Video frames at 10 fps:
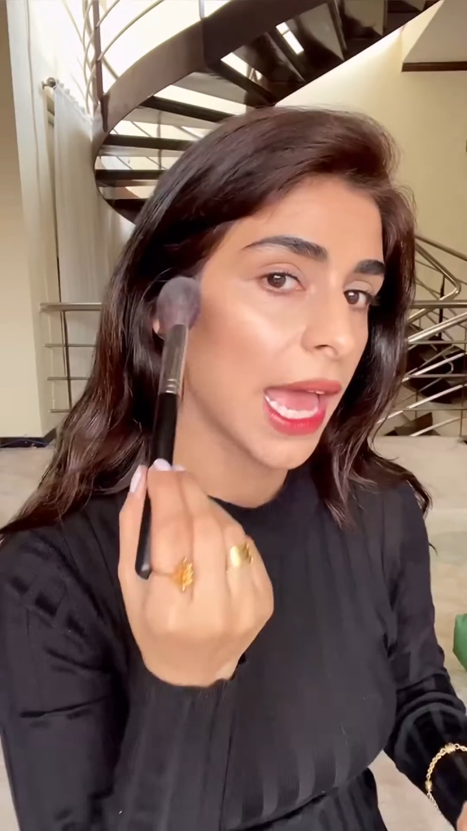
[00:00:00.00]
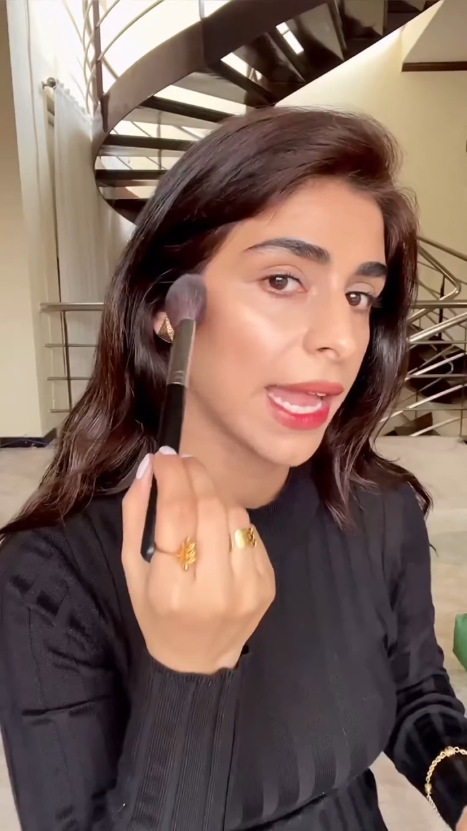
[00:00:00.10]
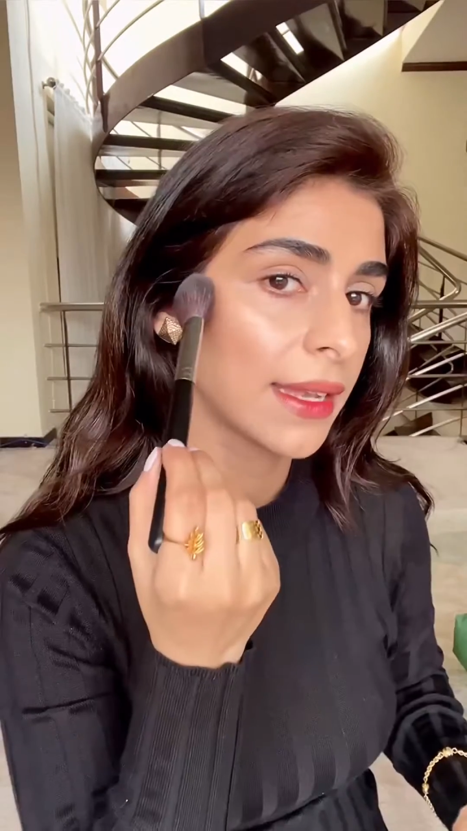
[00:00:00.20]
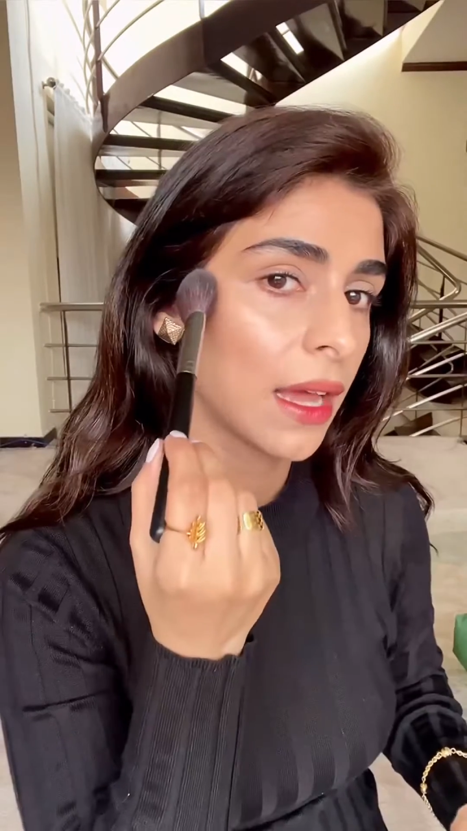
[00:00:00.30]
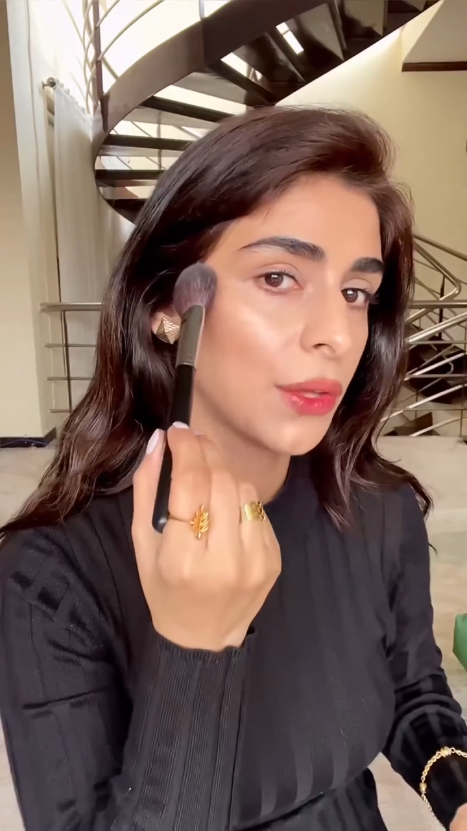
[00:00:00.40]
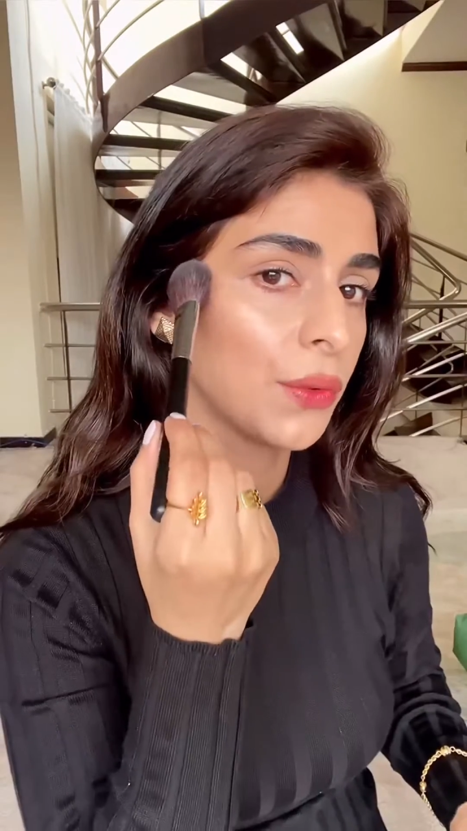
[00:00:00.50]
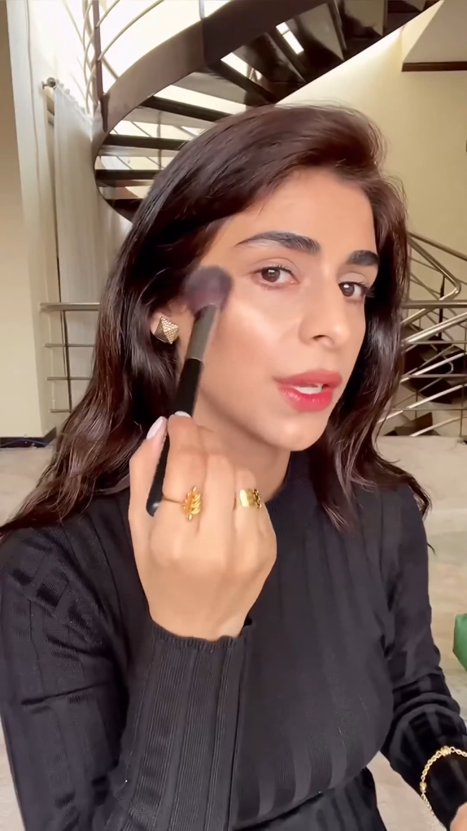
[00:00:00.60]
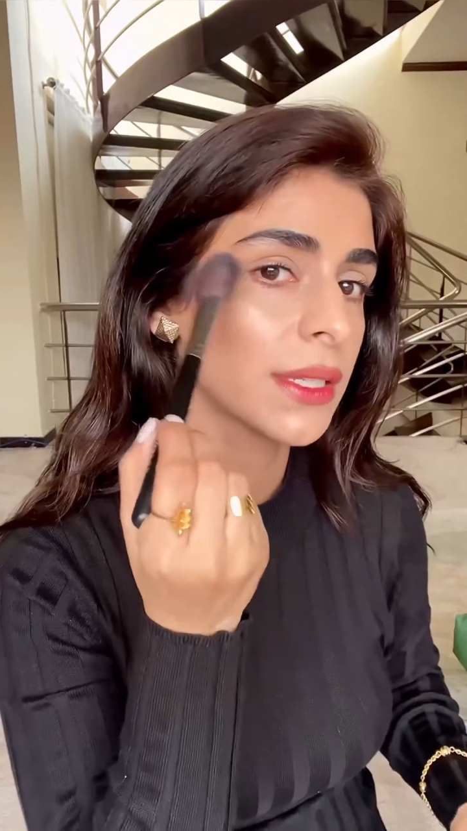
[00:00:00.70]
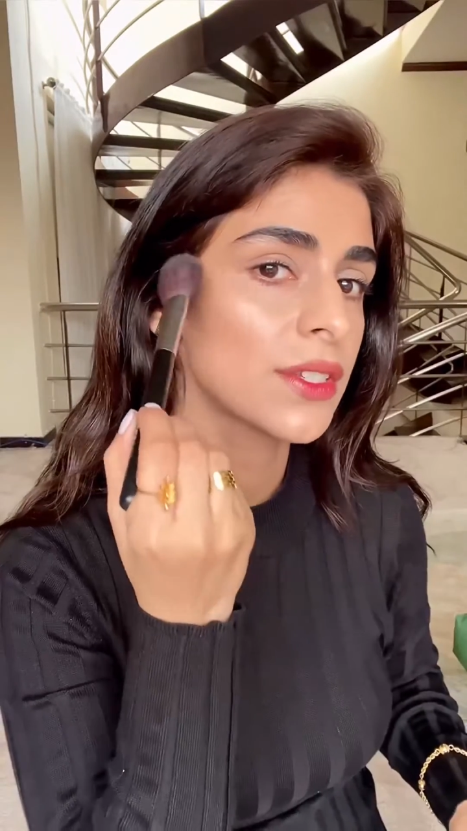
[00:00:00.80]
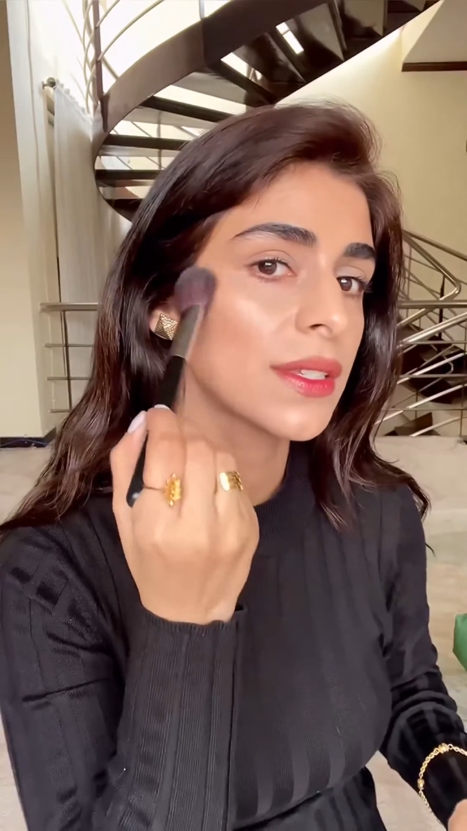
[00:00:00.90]
and now you
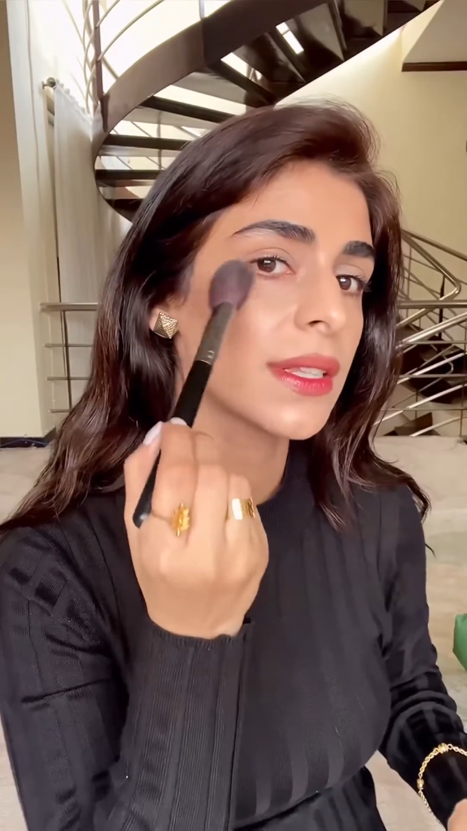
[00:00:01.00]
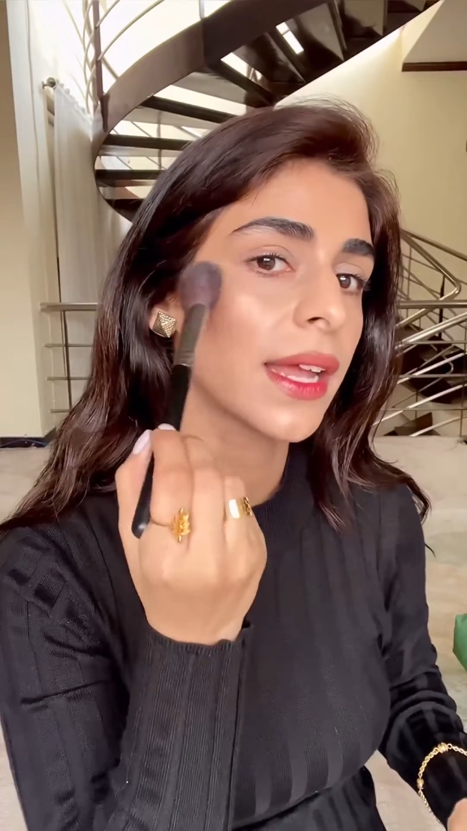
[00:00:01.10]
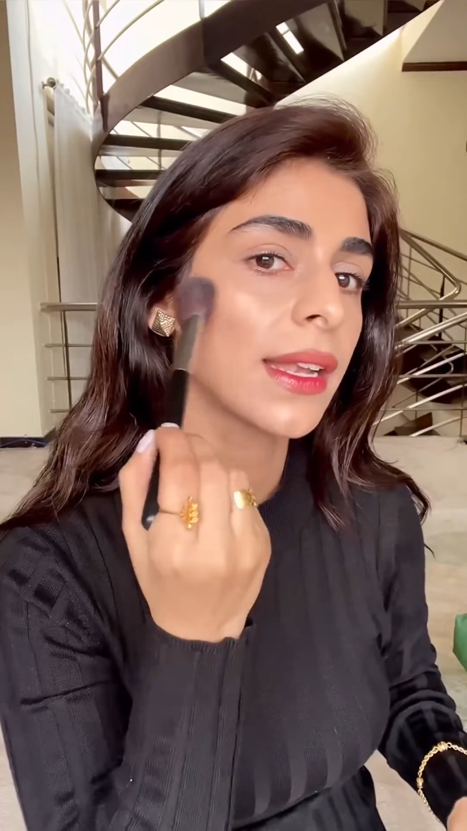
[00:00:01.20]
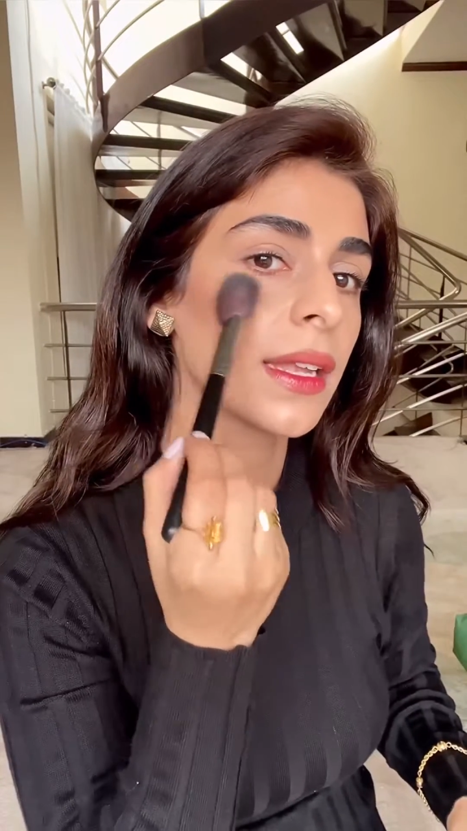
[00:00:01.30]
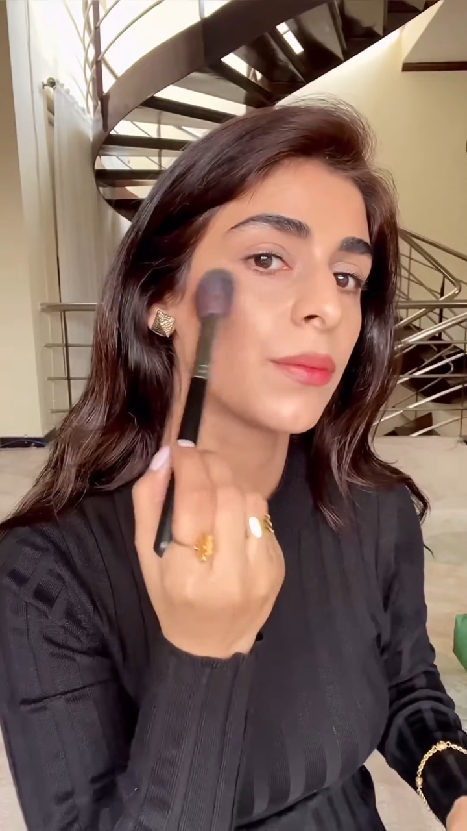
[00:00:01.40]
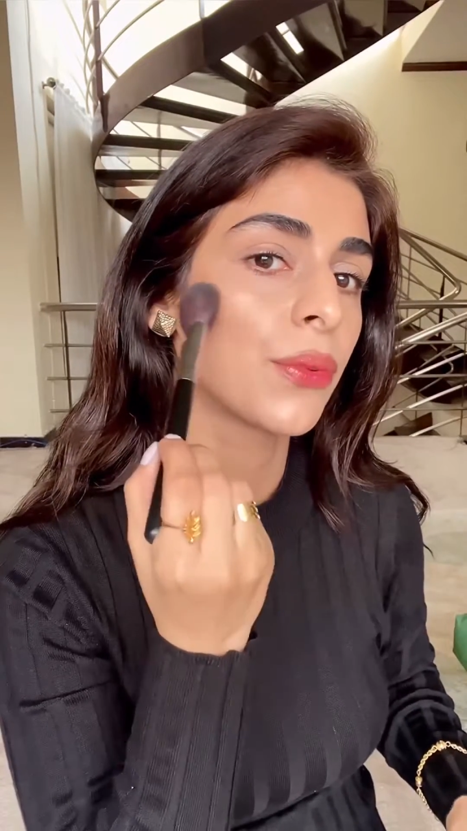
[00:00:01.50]
can just slightly